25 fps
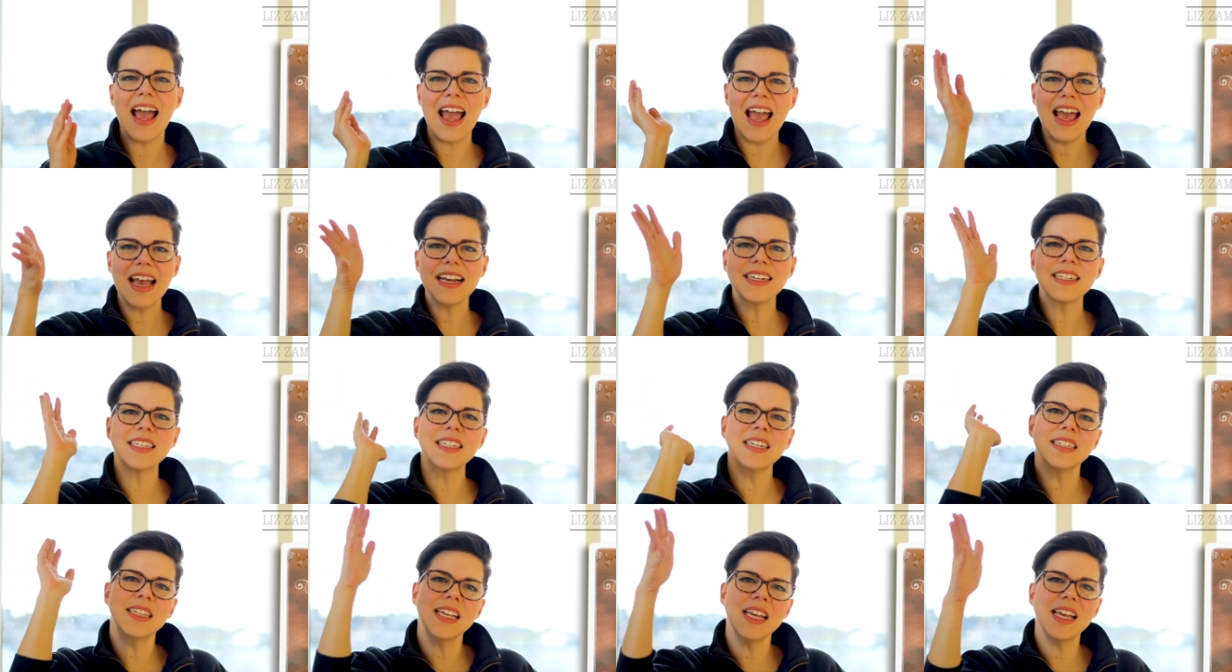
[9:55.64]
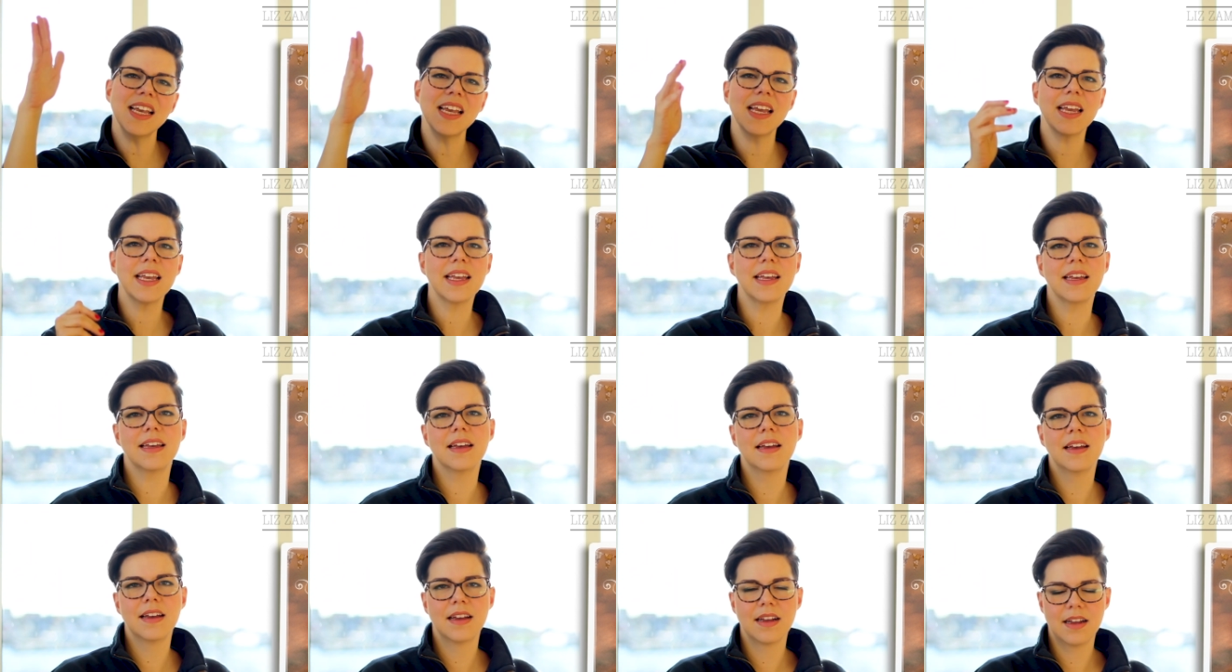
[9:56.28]

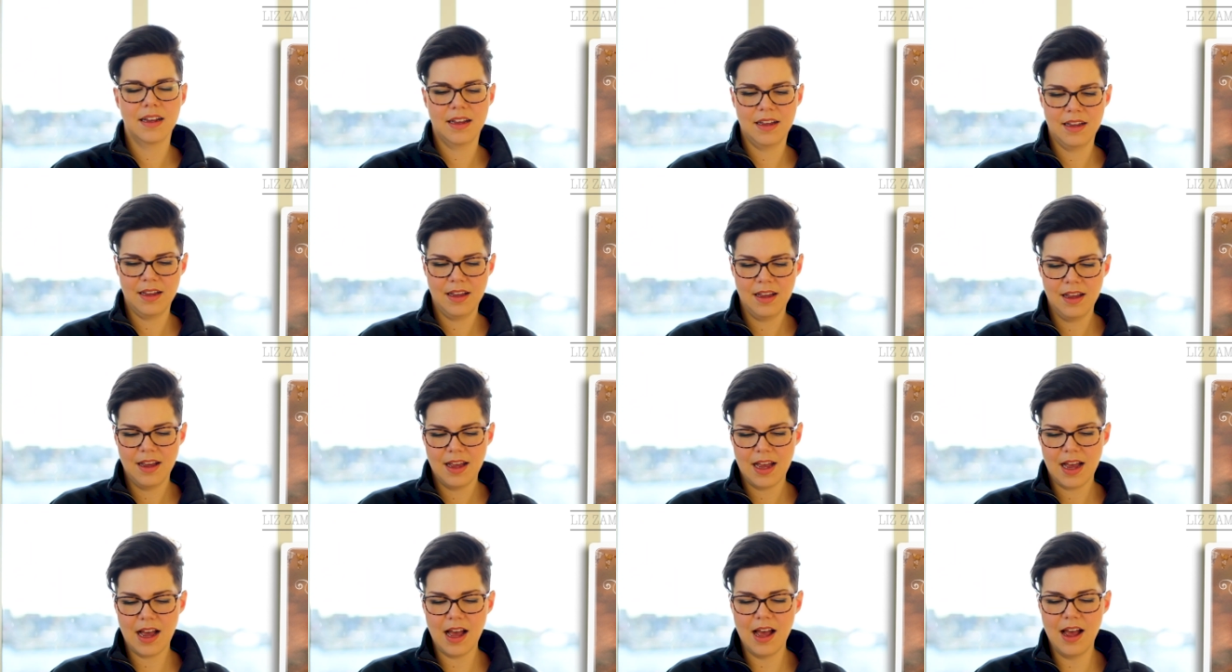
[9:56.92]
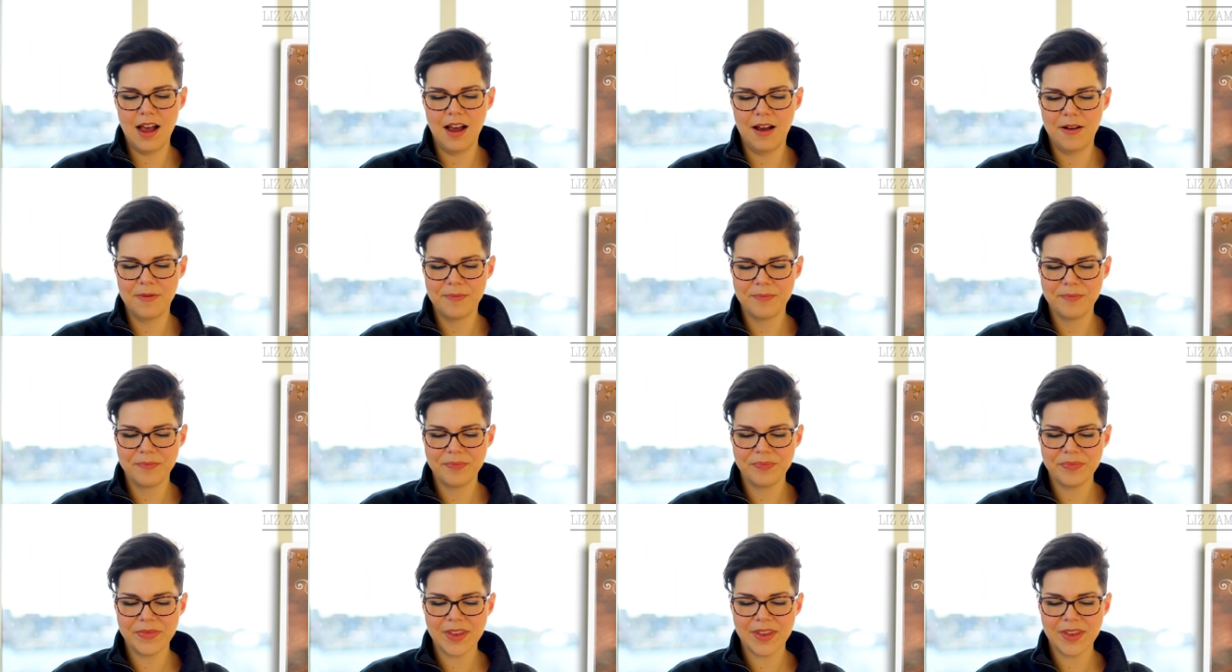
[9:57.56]
ecstasy. Uh,